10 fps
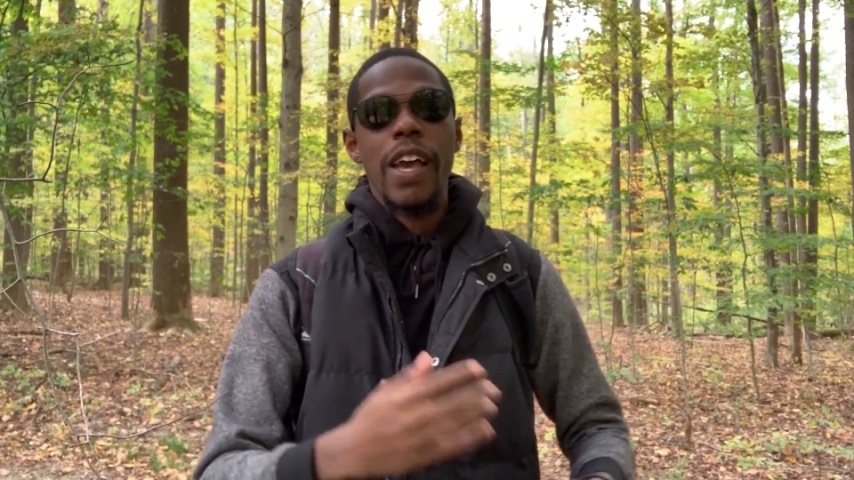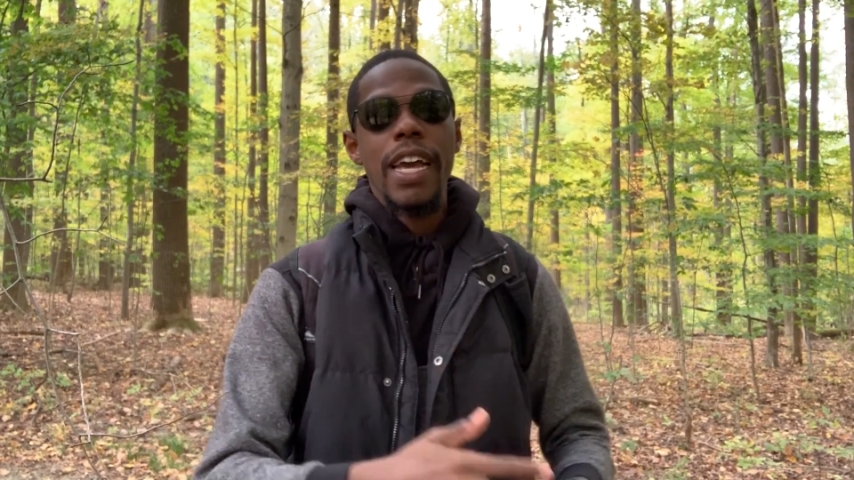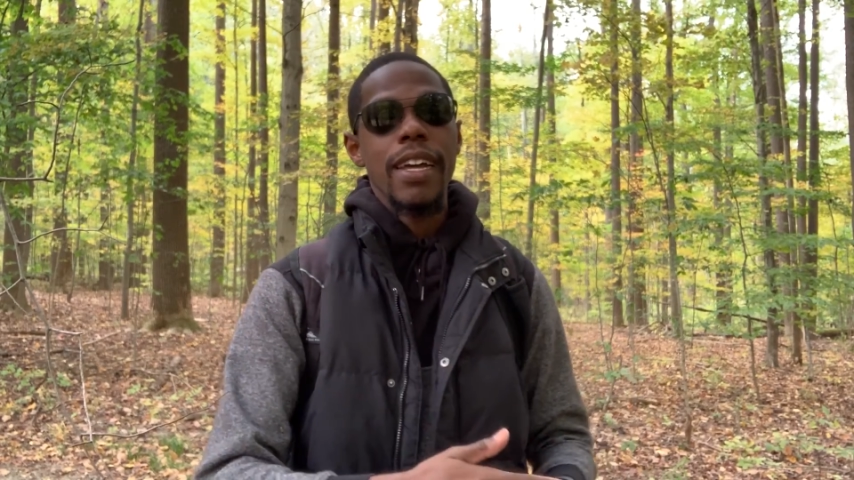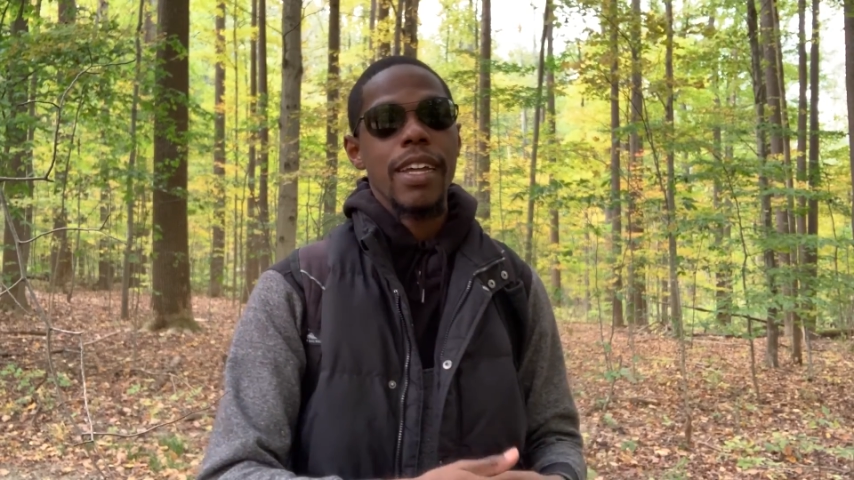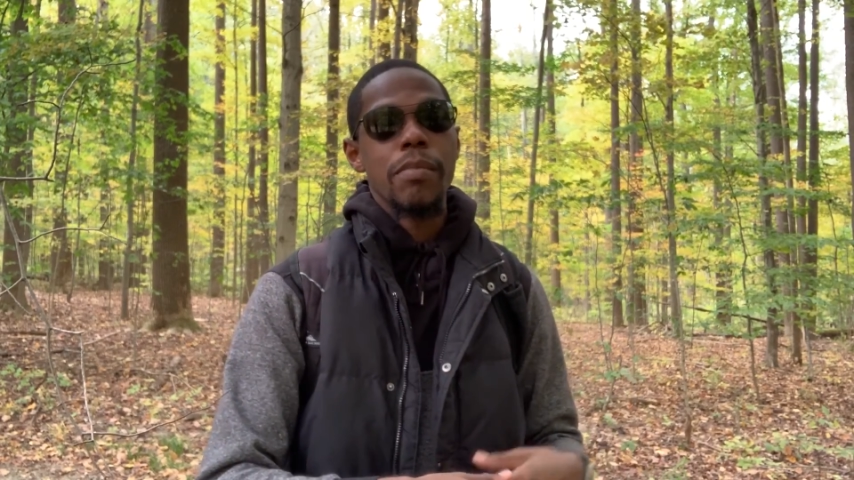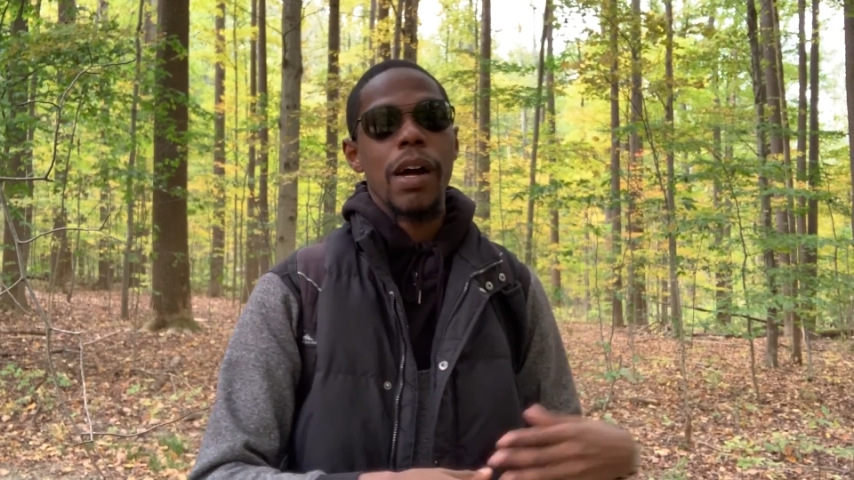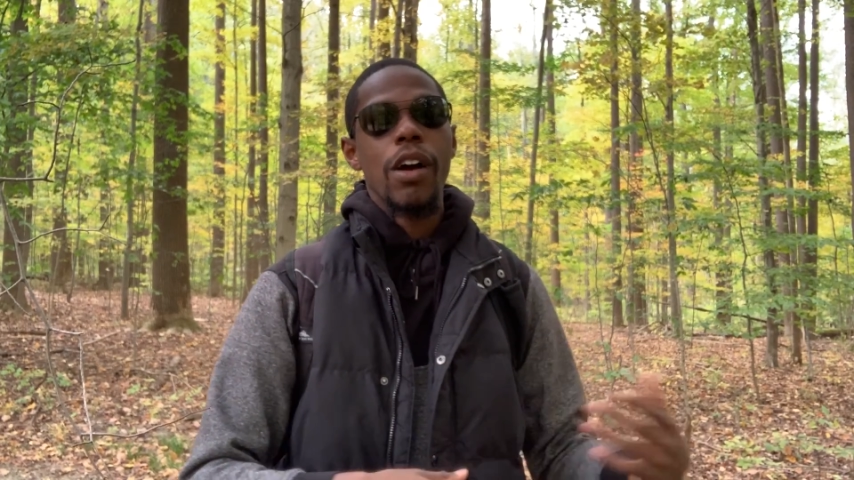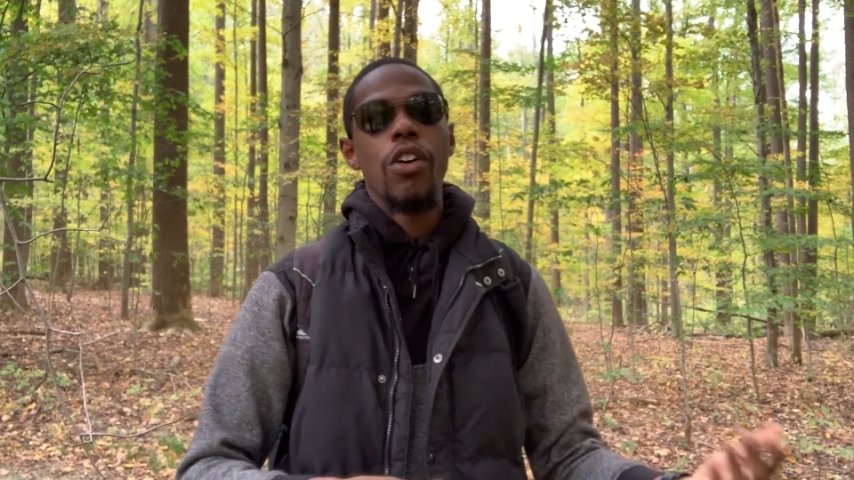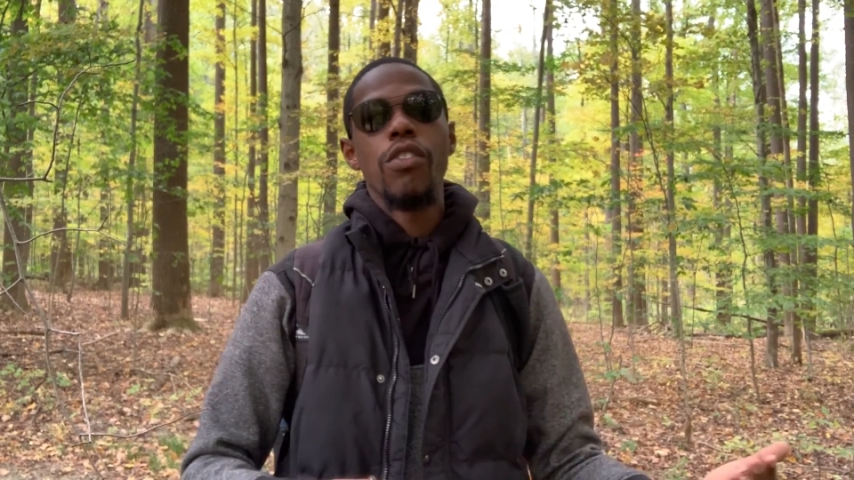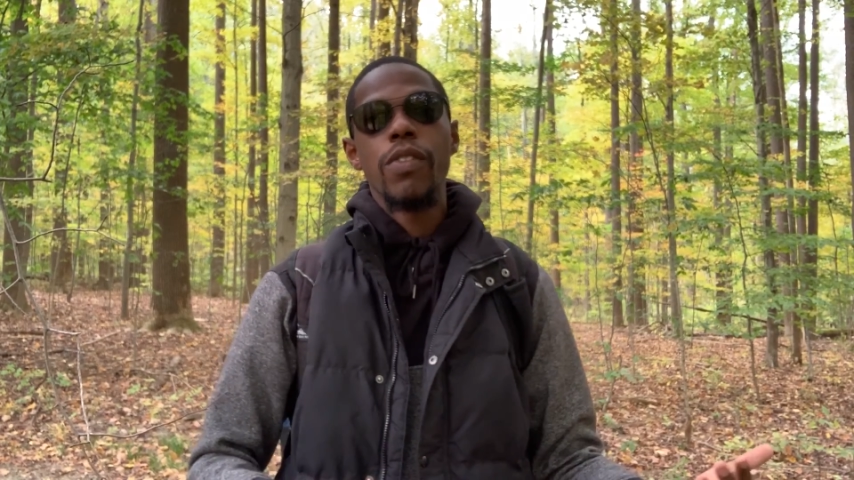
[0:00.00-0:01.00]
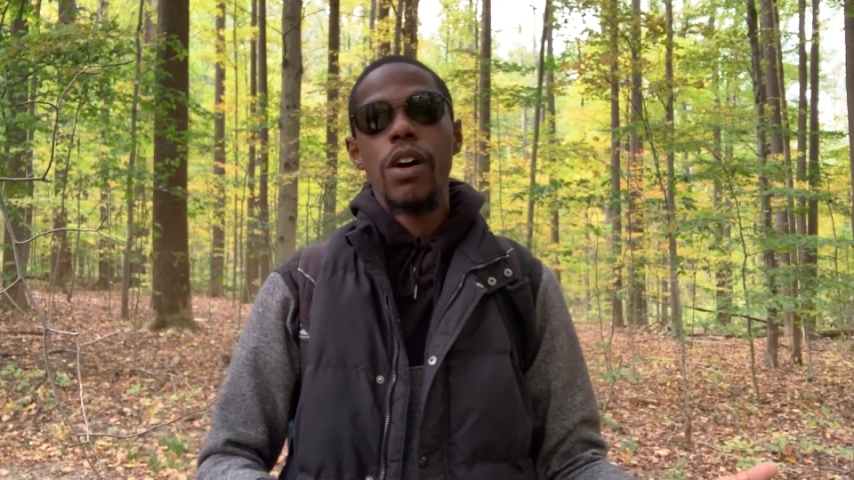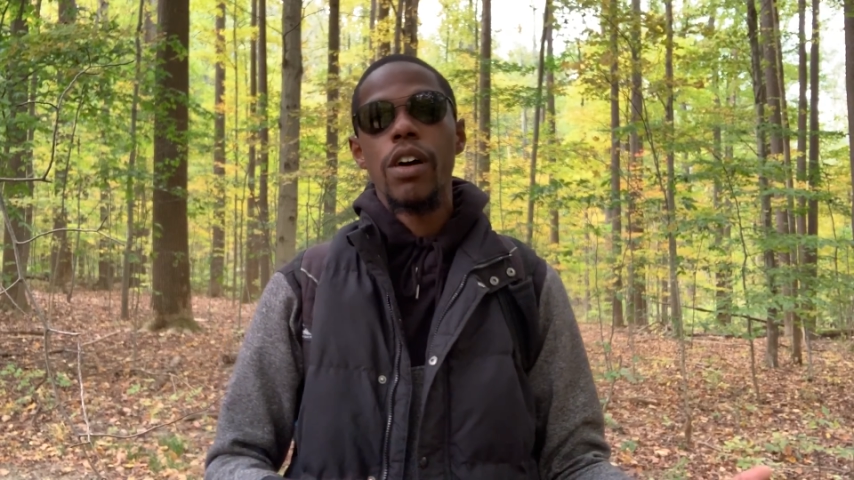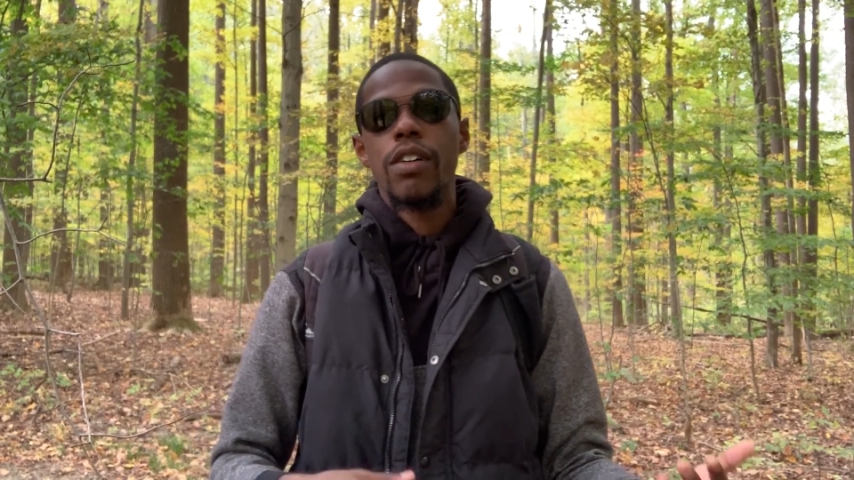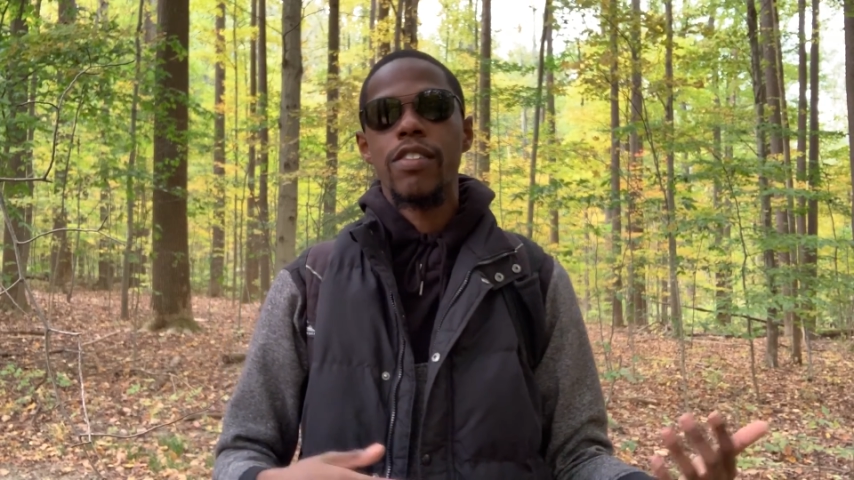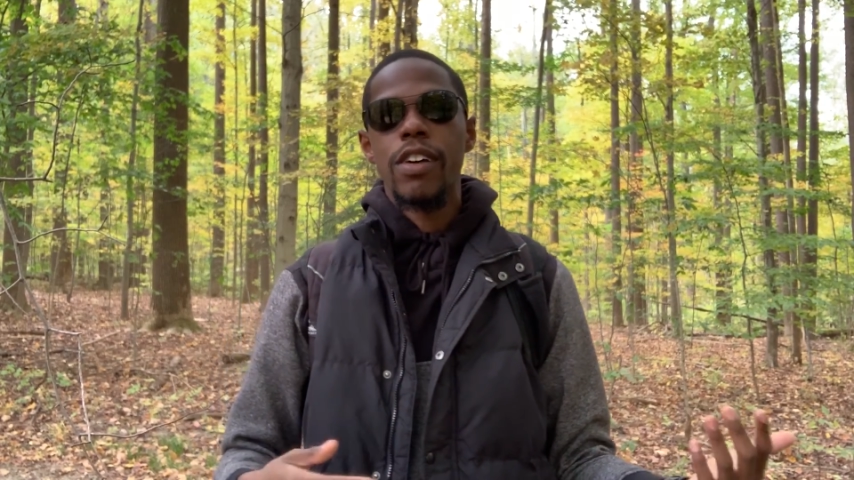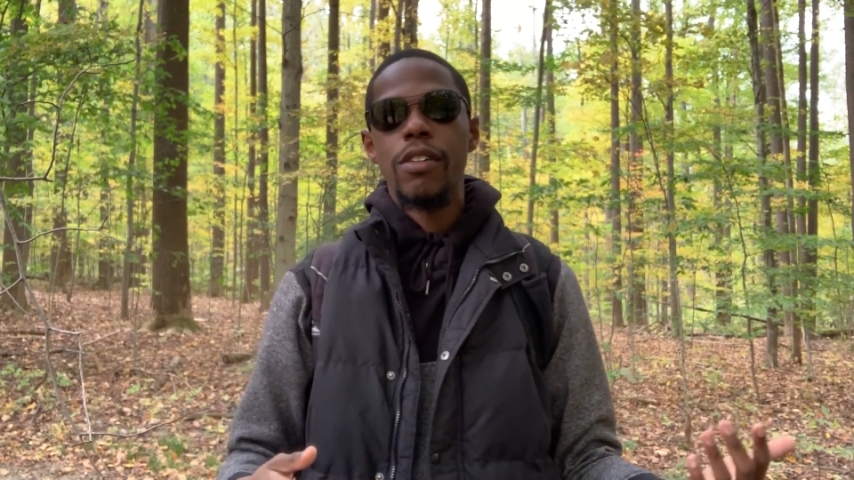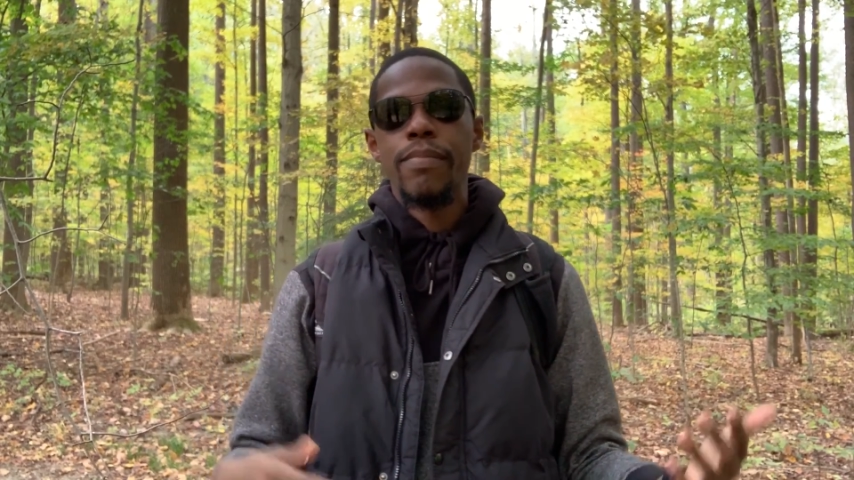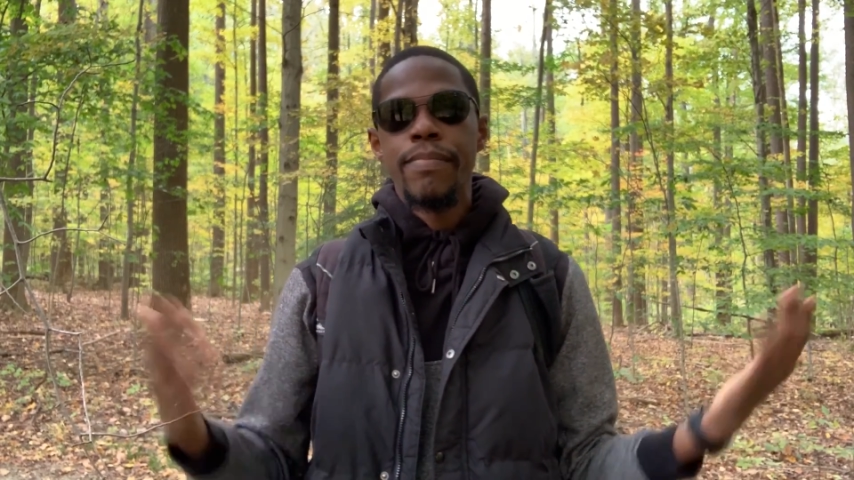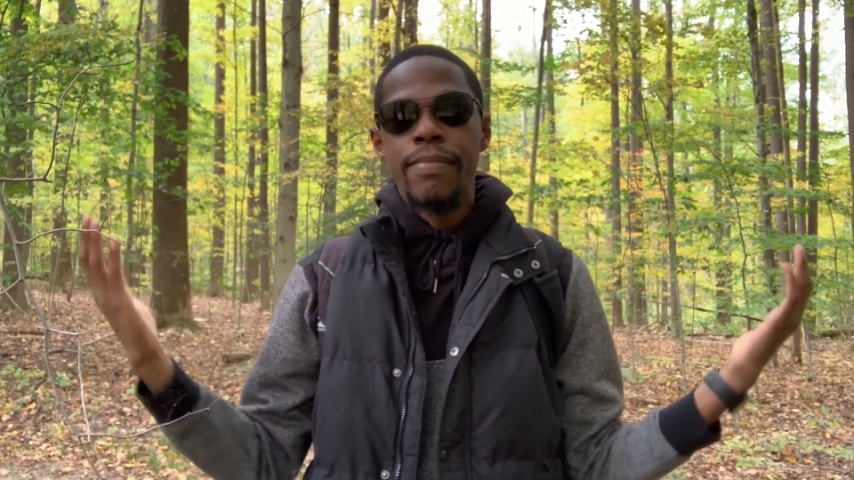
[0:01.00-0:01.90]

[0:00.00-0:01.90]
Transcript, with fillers: editing my old vlog. So